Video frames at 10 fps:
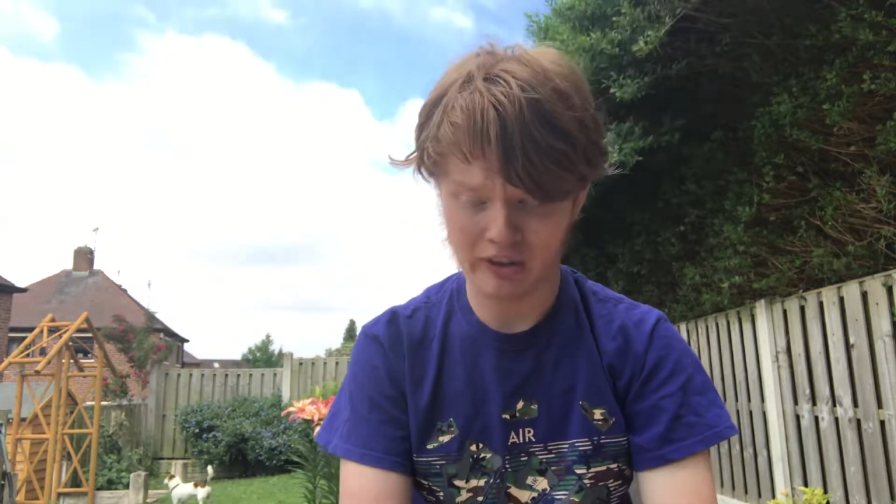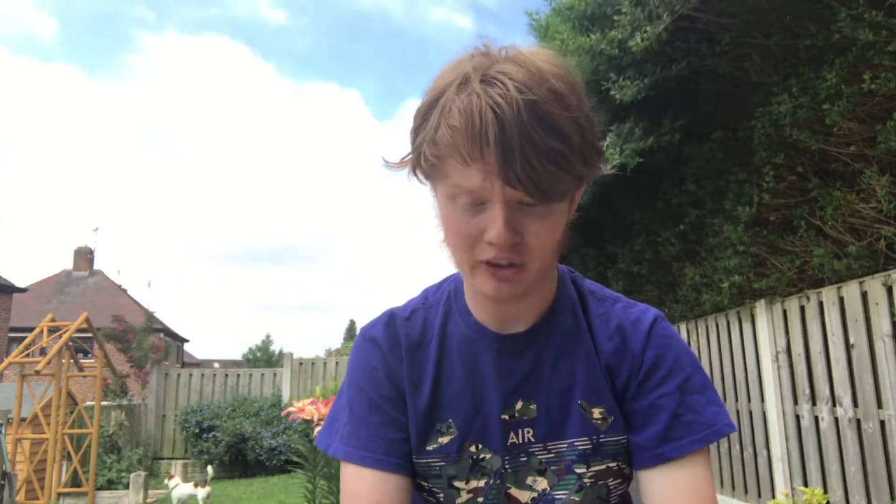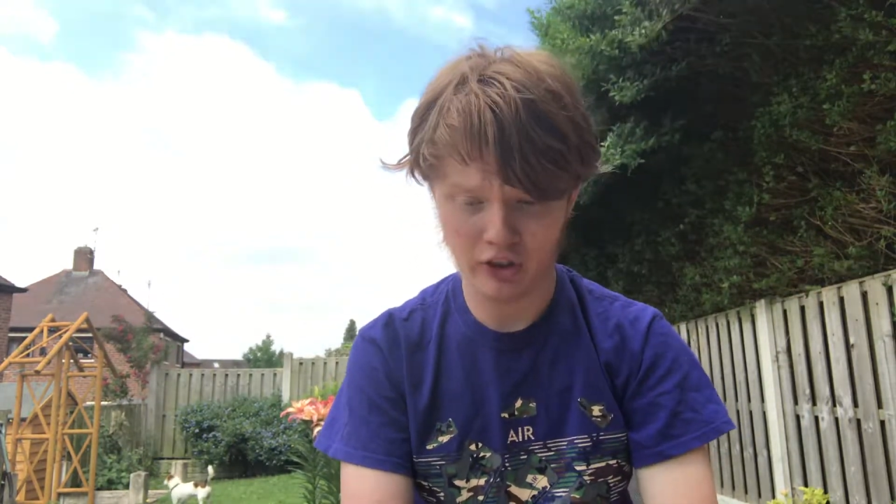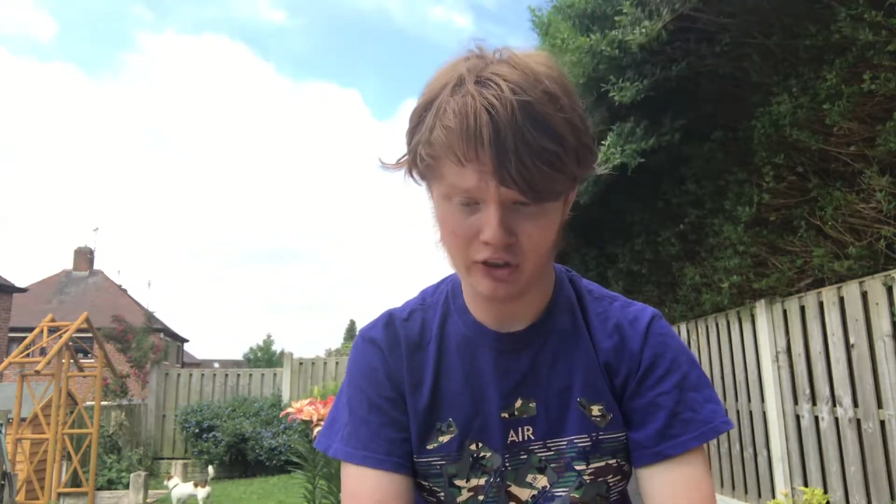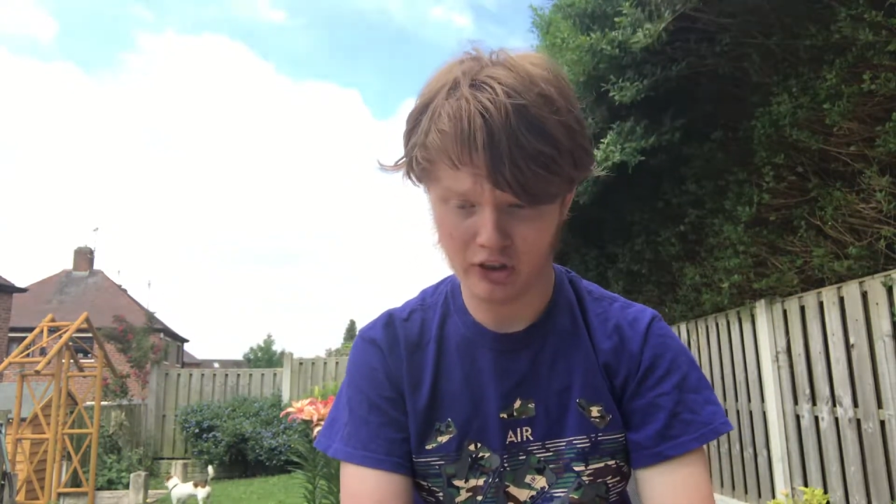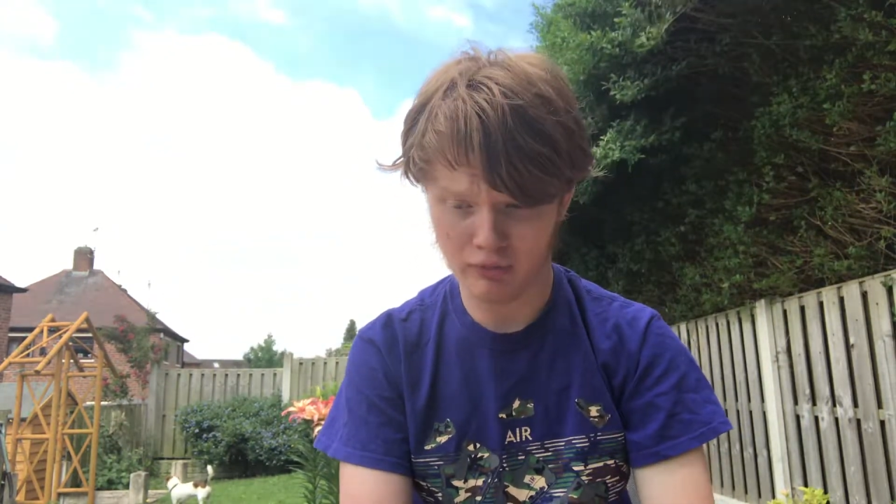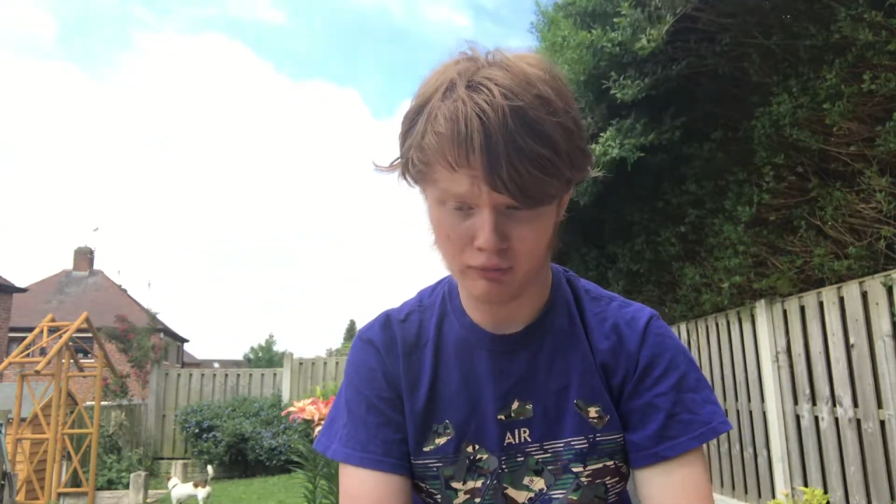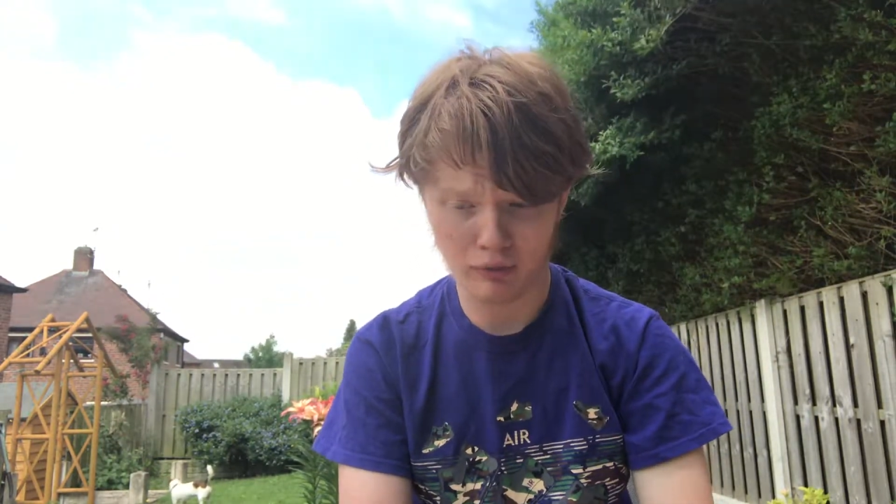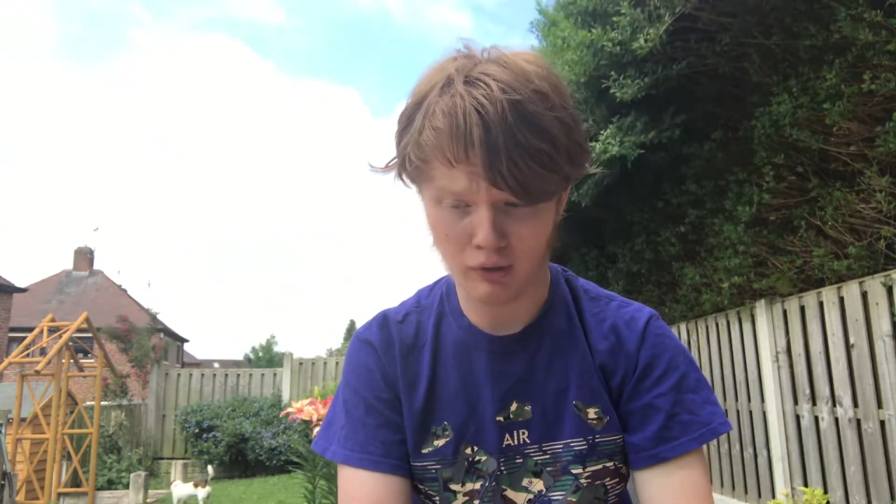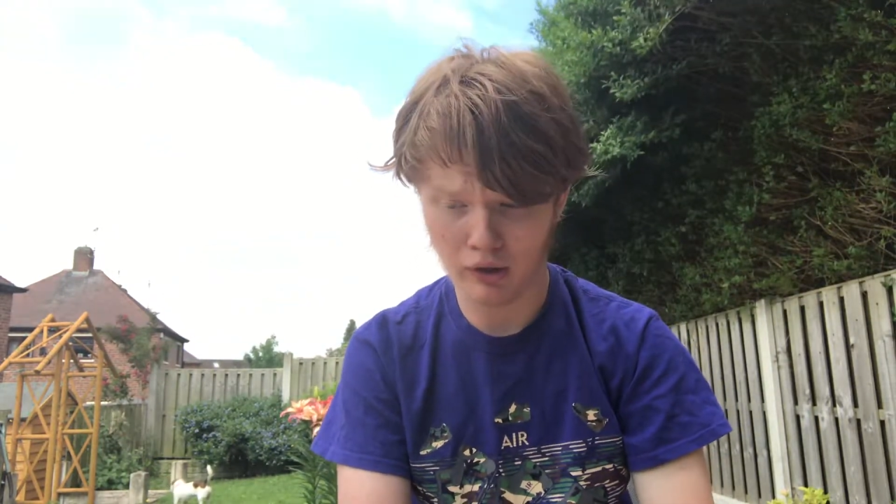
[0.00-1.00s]
started
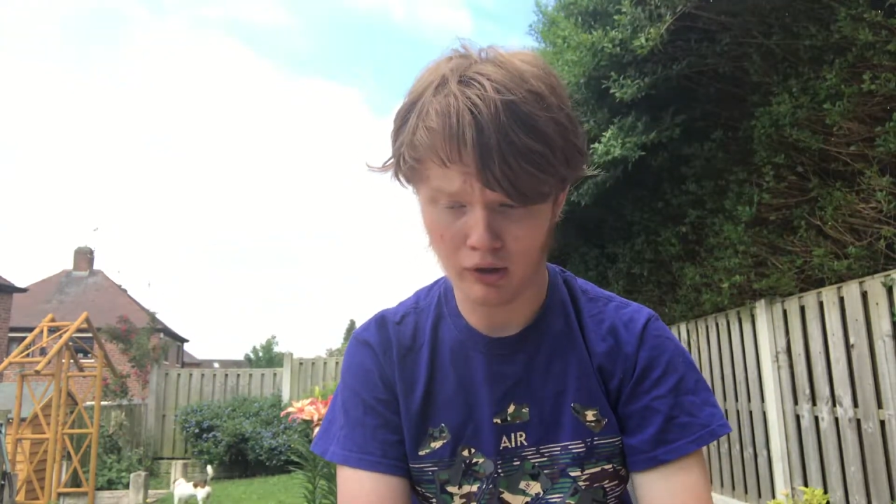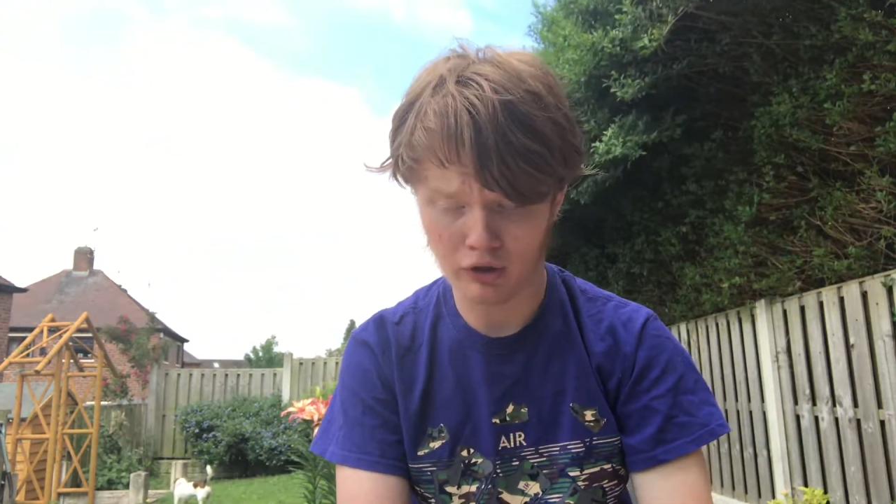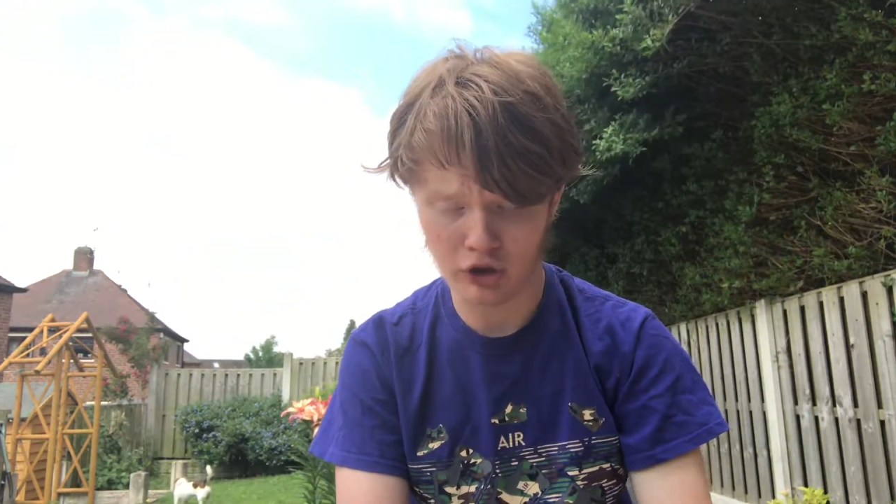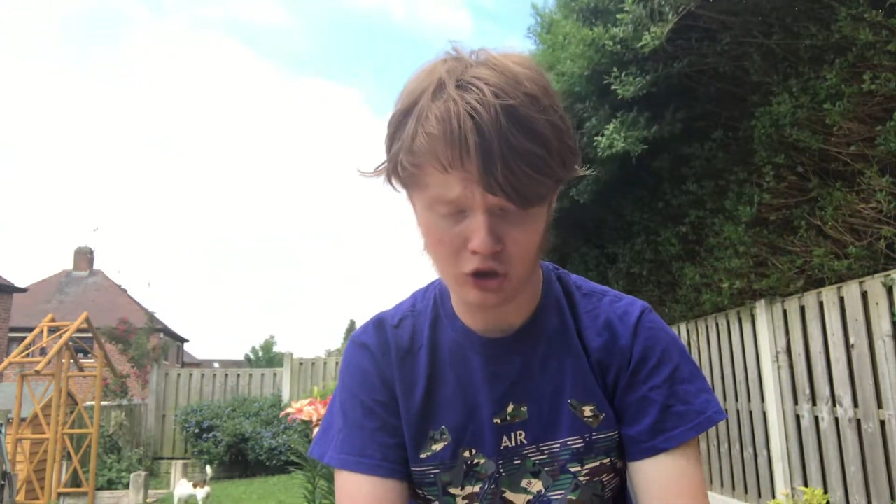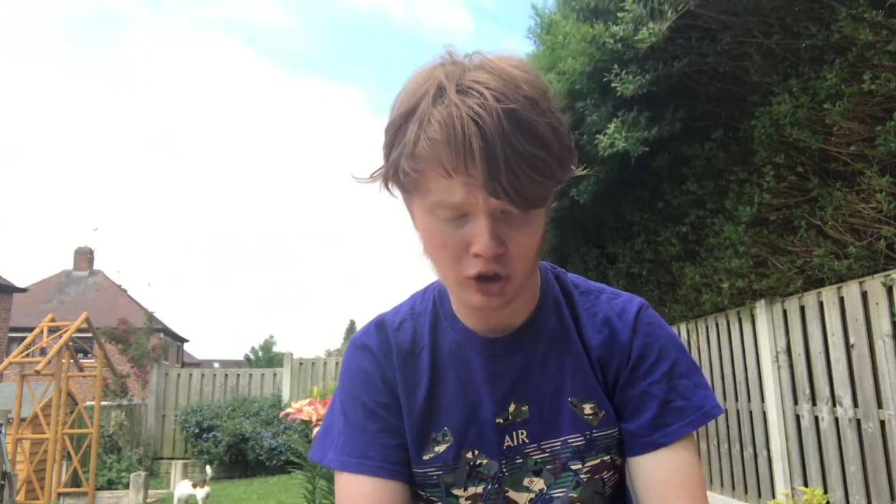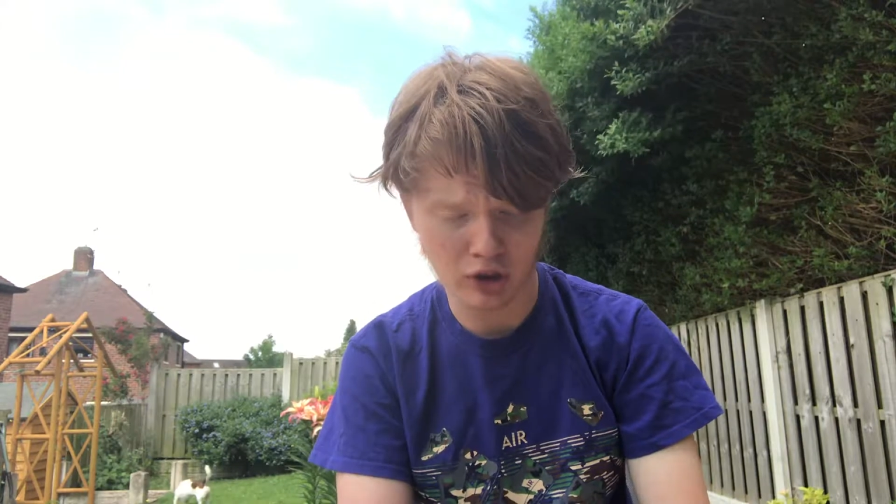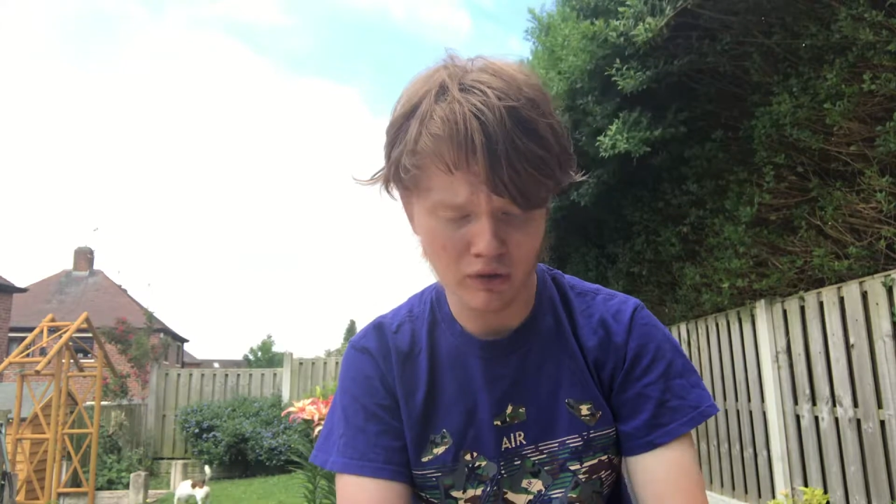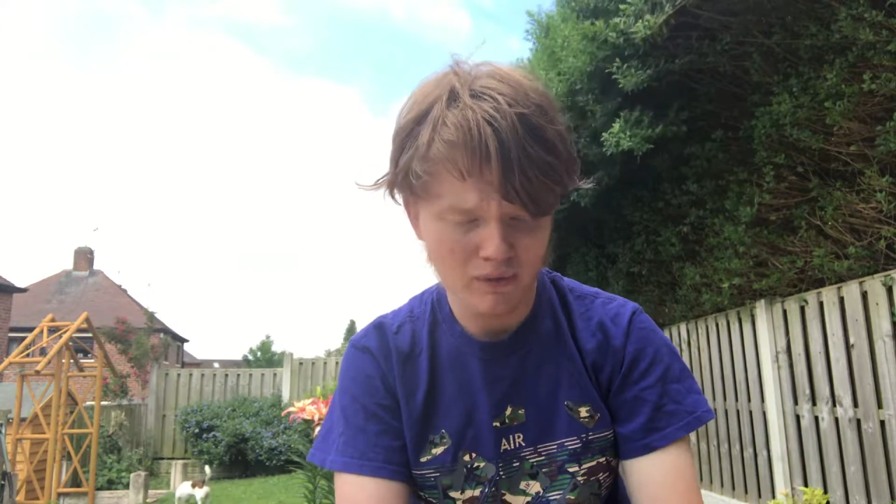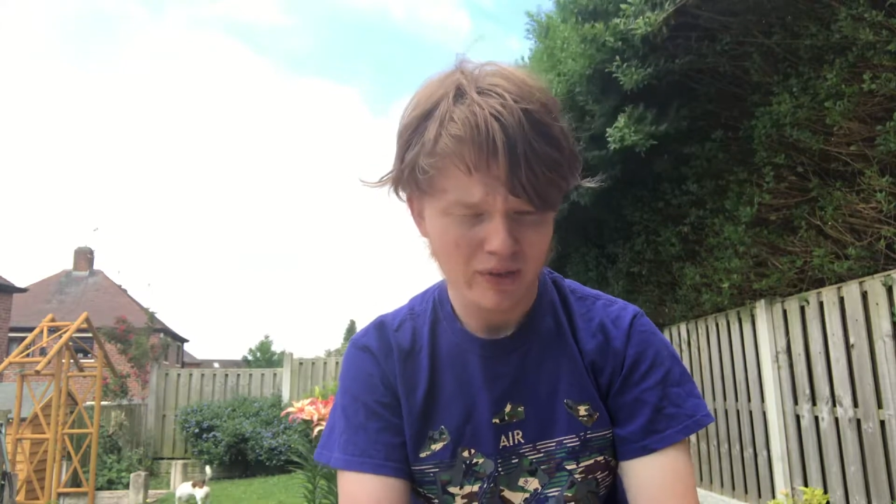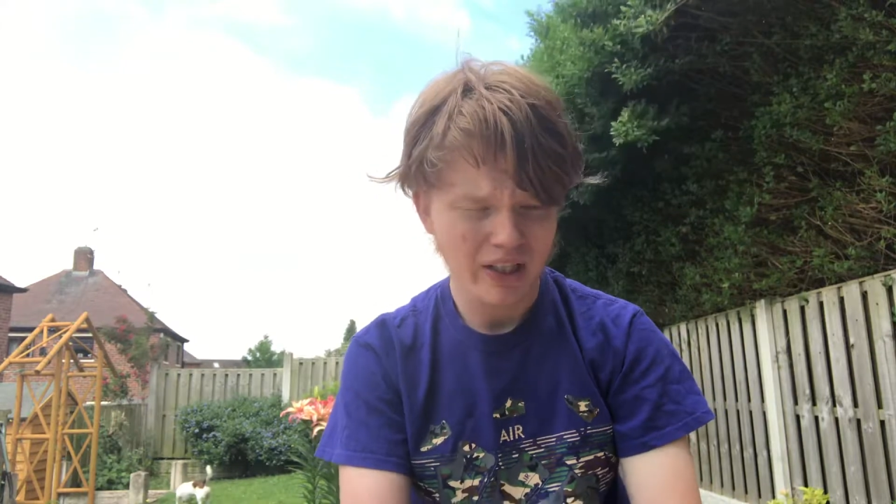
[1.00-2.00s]
on this channel.